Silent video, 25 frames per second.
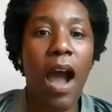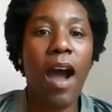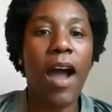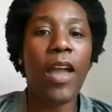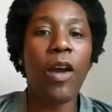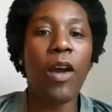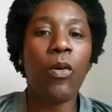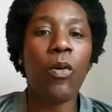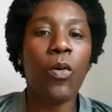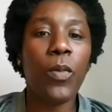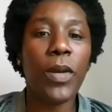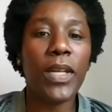
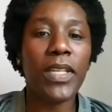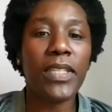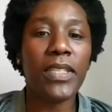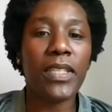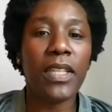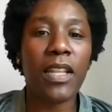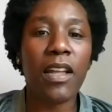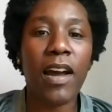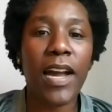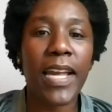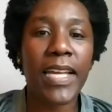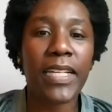I always
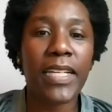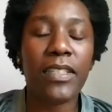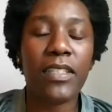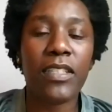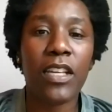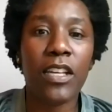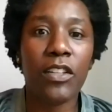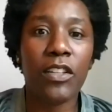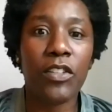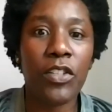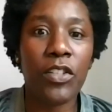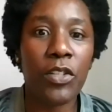
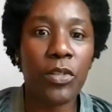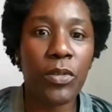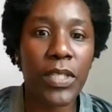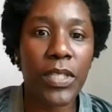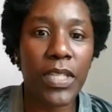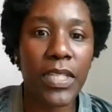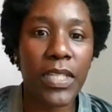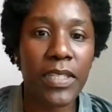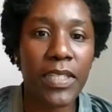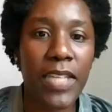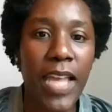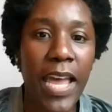liked
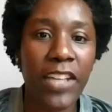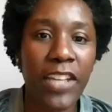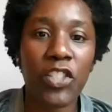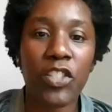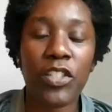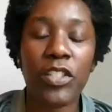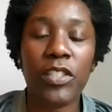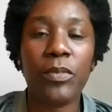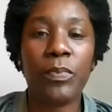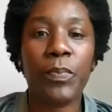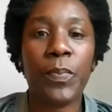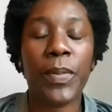using
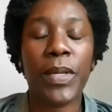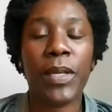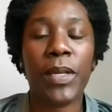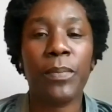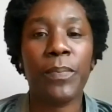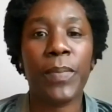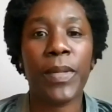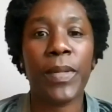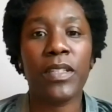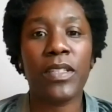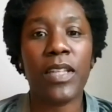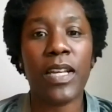textures
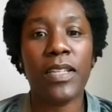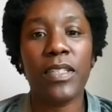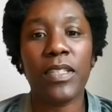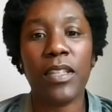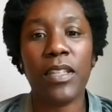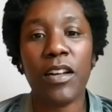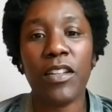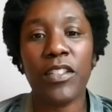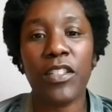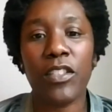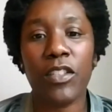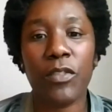because I
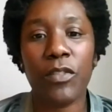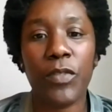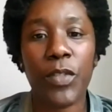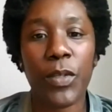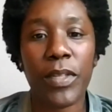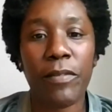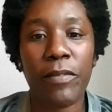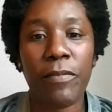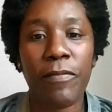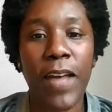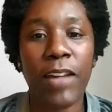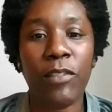started off
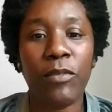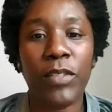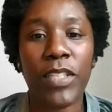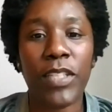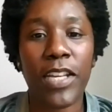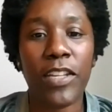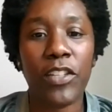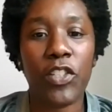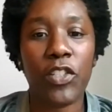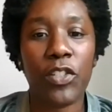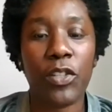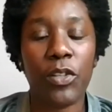doing a
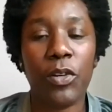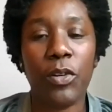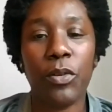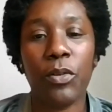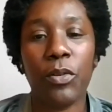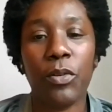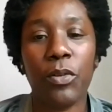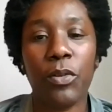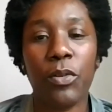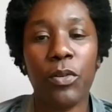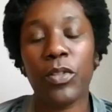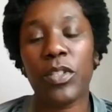foundation
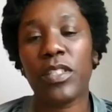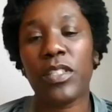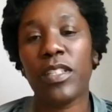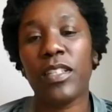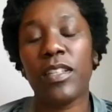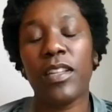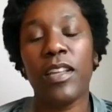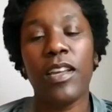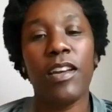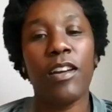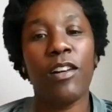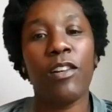course,
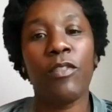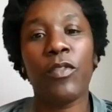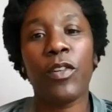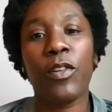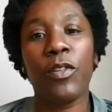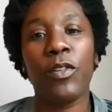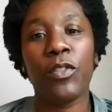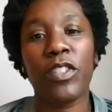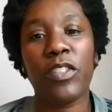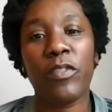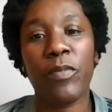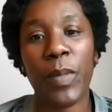and of
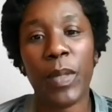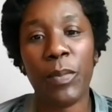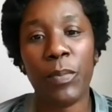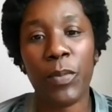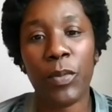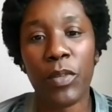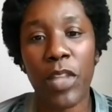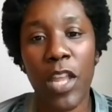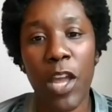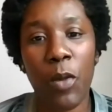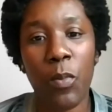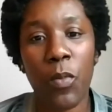course, if
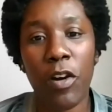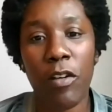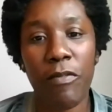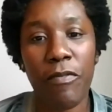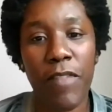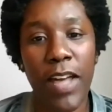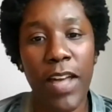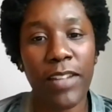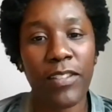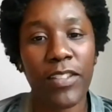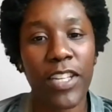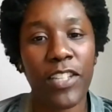people know what a
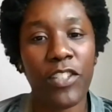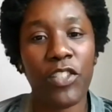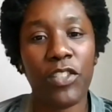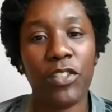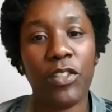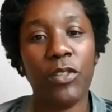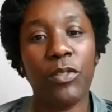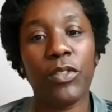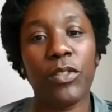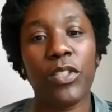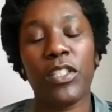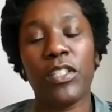foundation
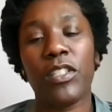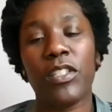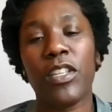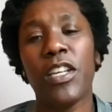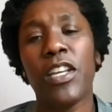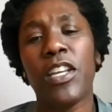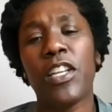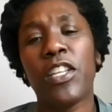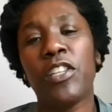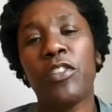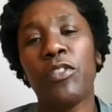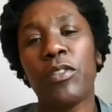course is,
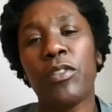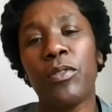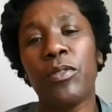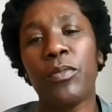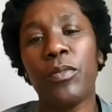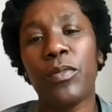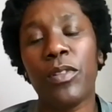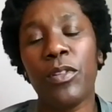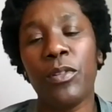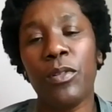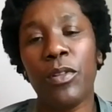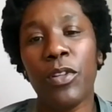
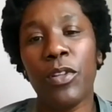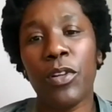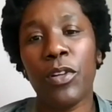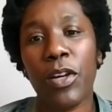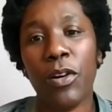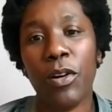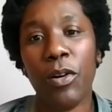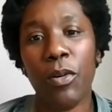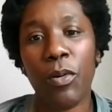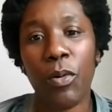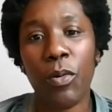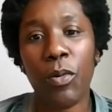you look
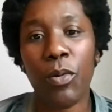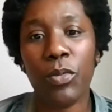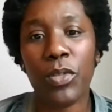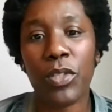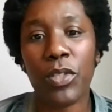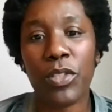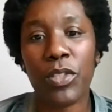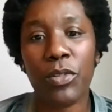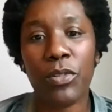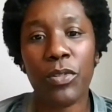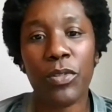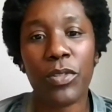at all
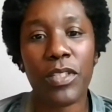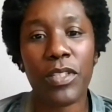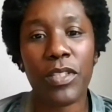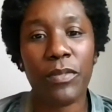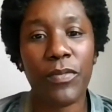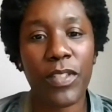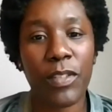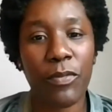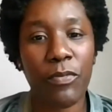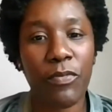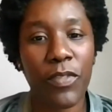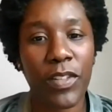sorts of
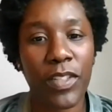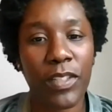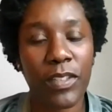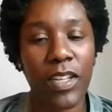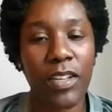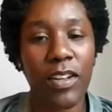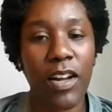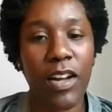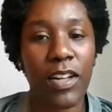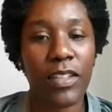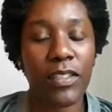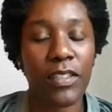different
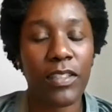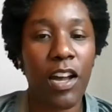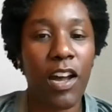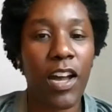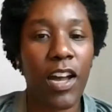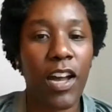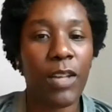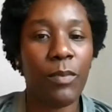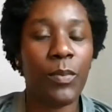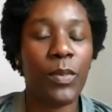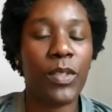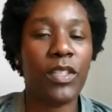
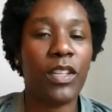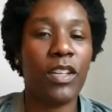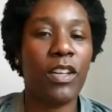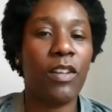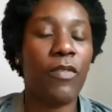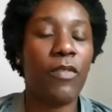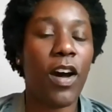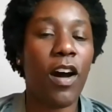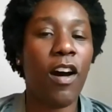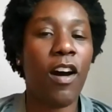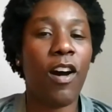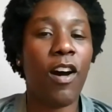types of
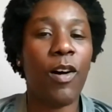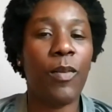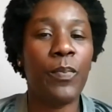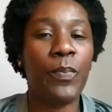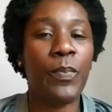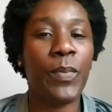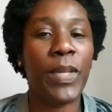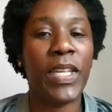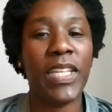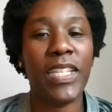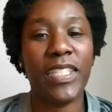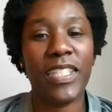art
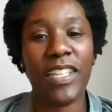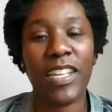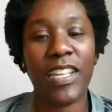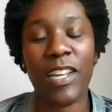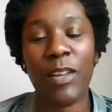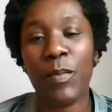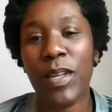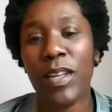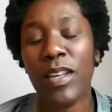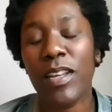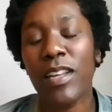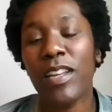
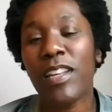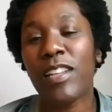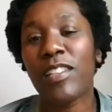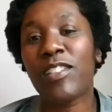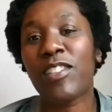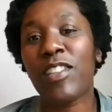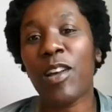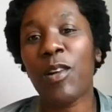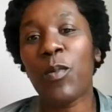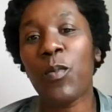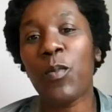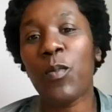medium.
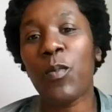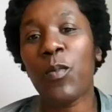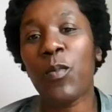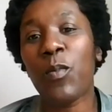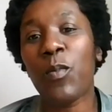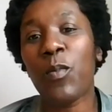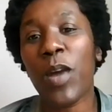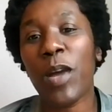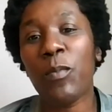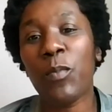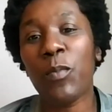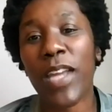So
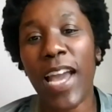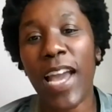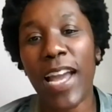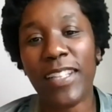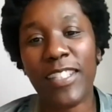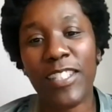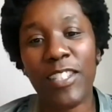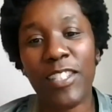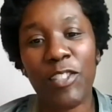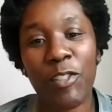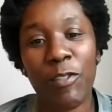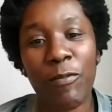when we
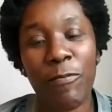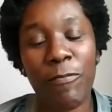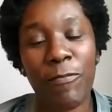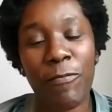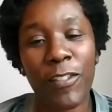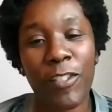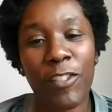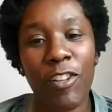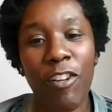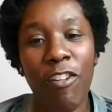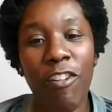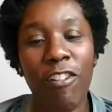had to do
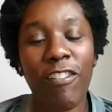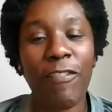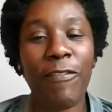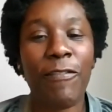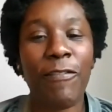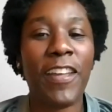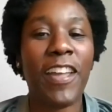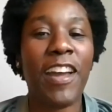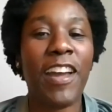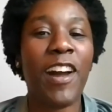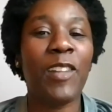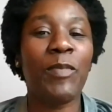
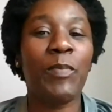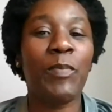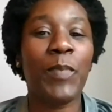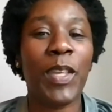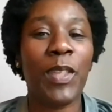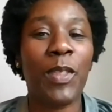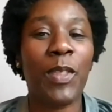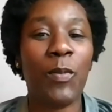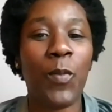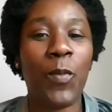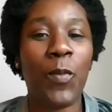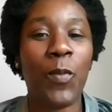photography, I'd be
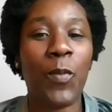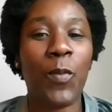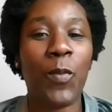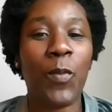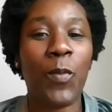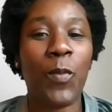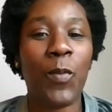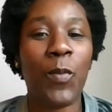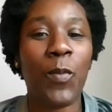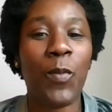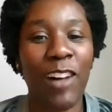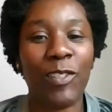the one
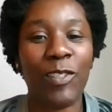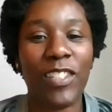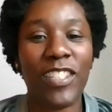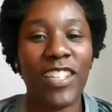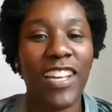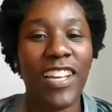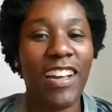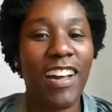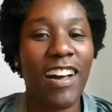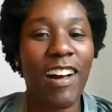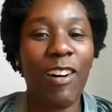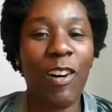out
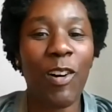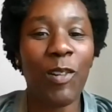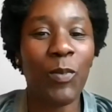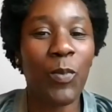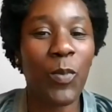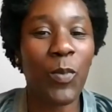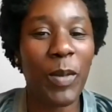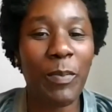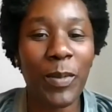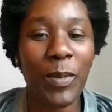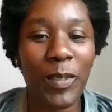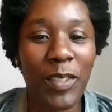on
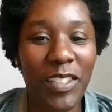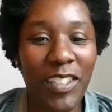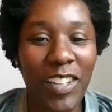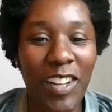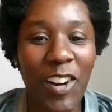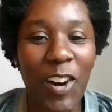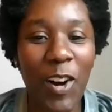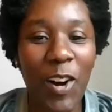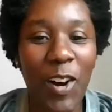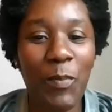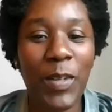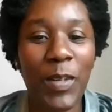Wimbledon
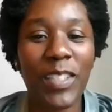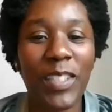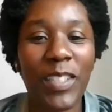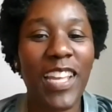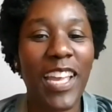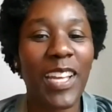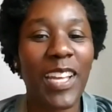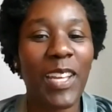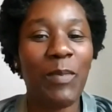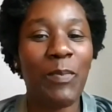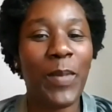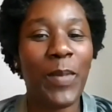Common
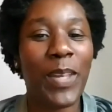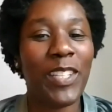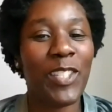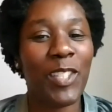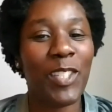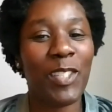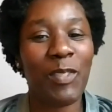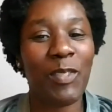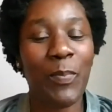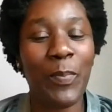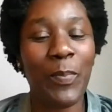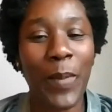taking
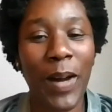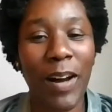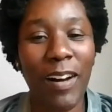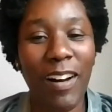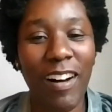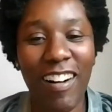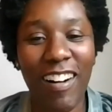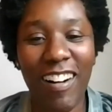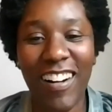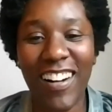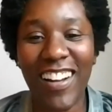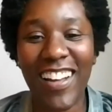pictures of
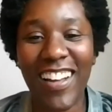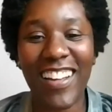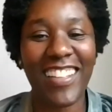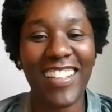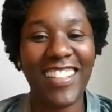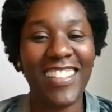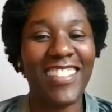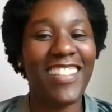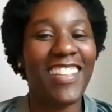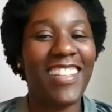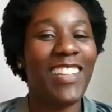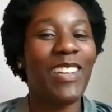bark
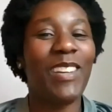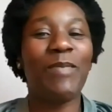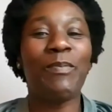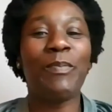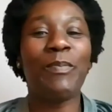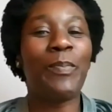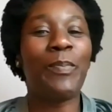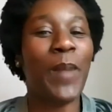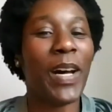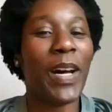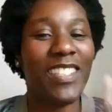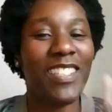and
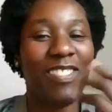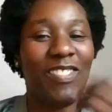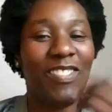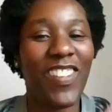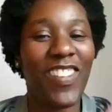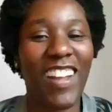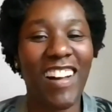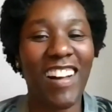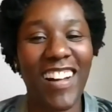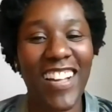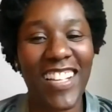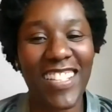
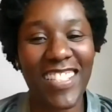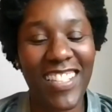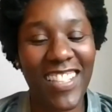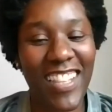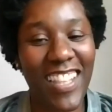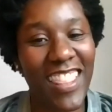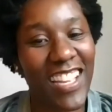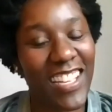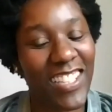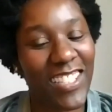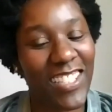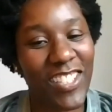butterflies
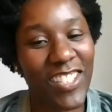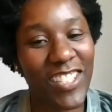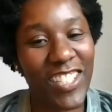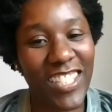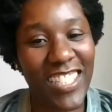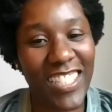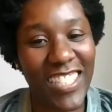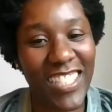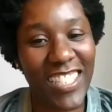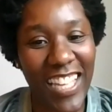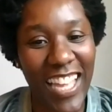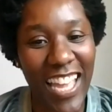and things
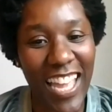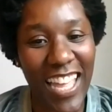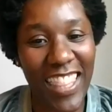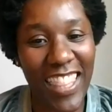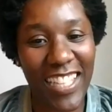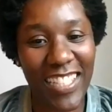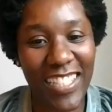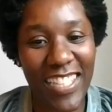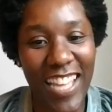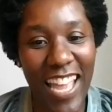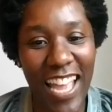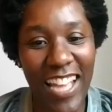just to get
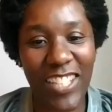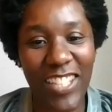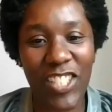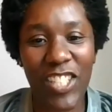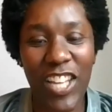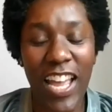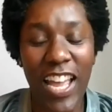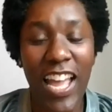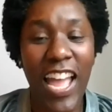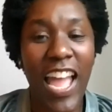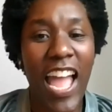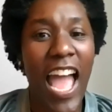the
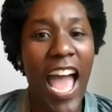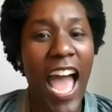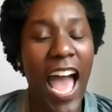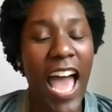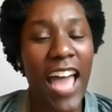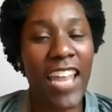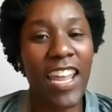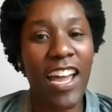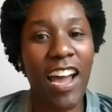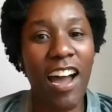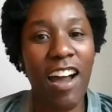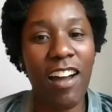texture.
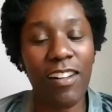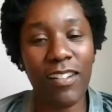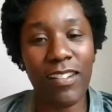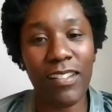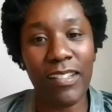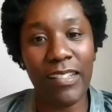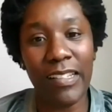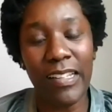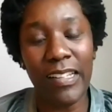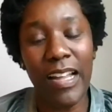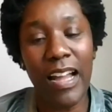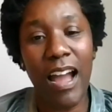And
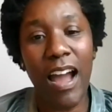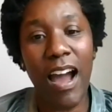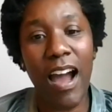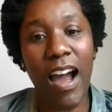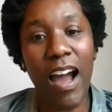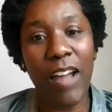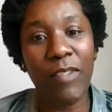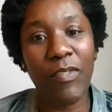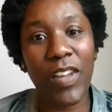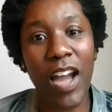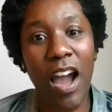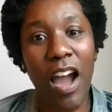
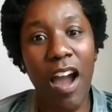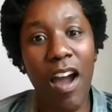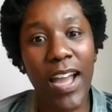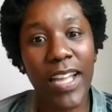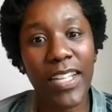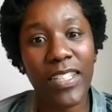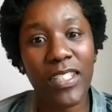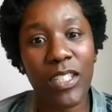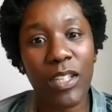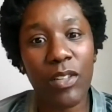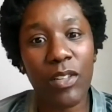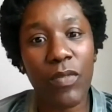I've
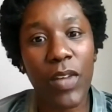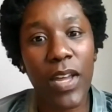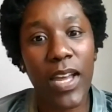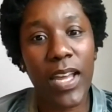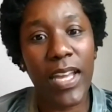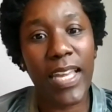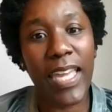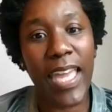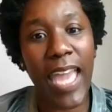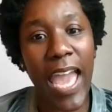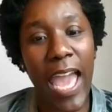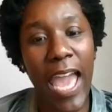kind of
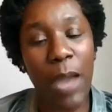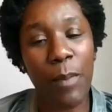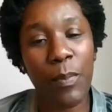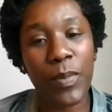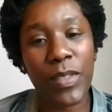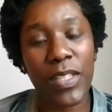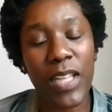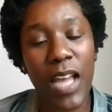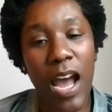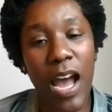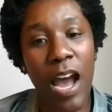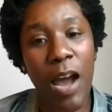
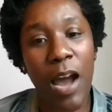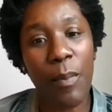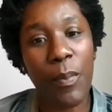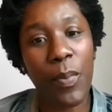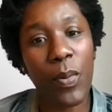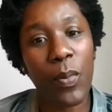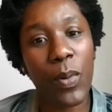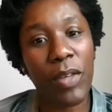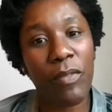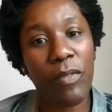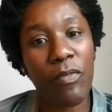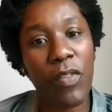kept up
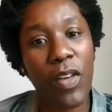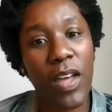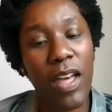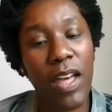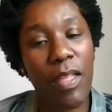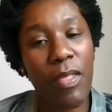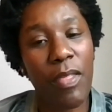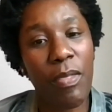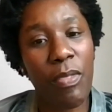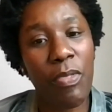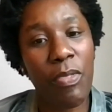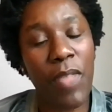with
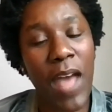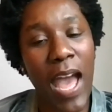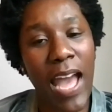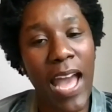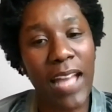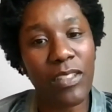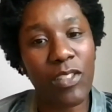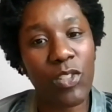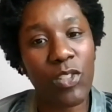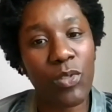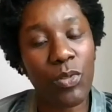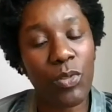
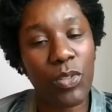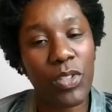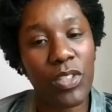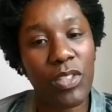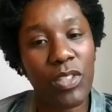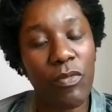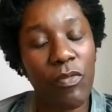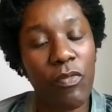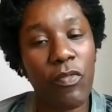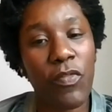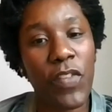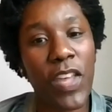that sort
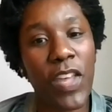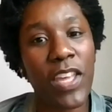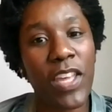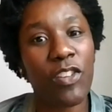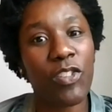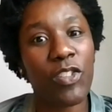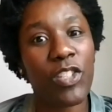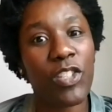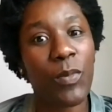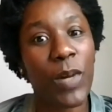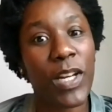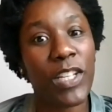of
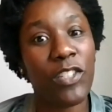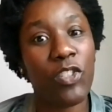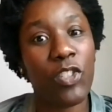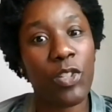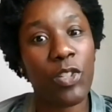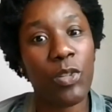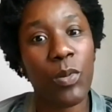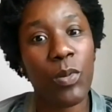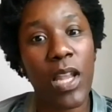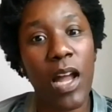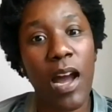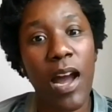feel. So I
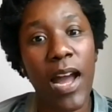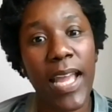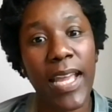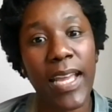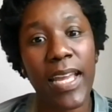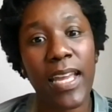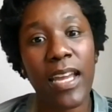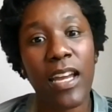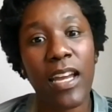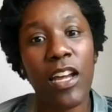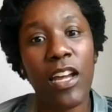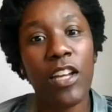do
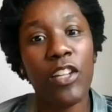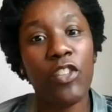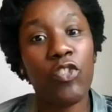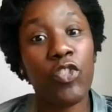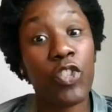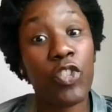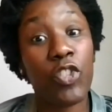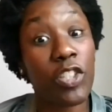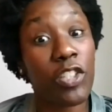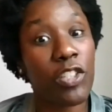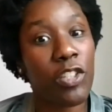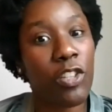like
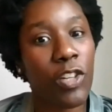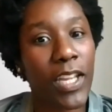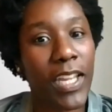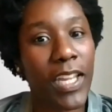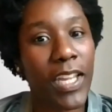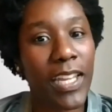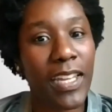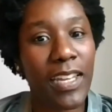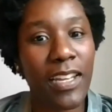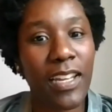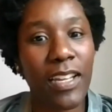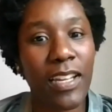just
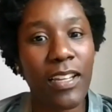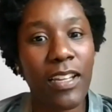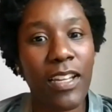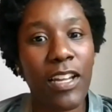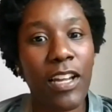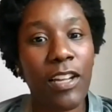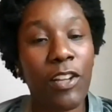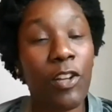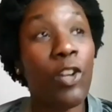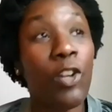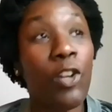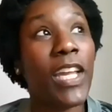looking up
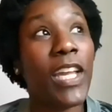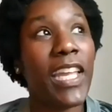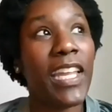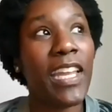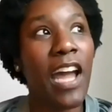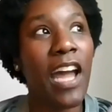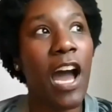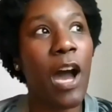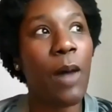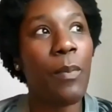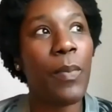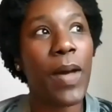
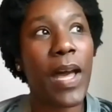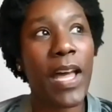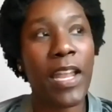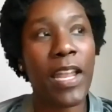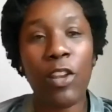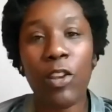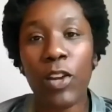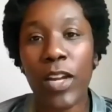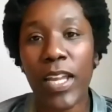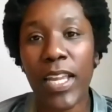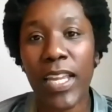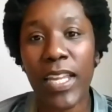
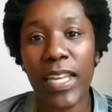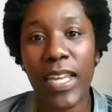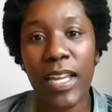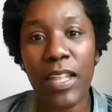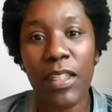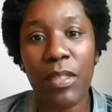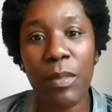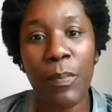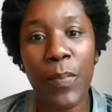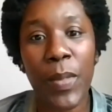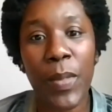and looking at the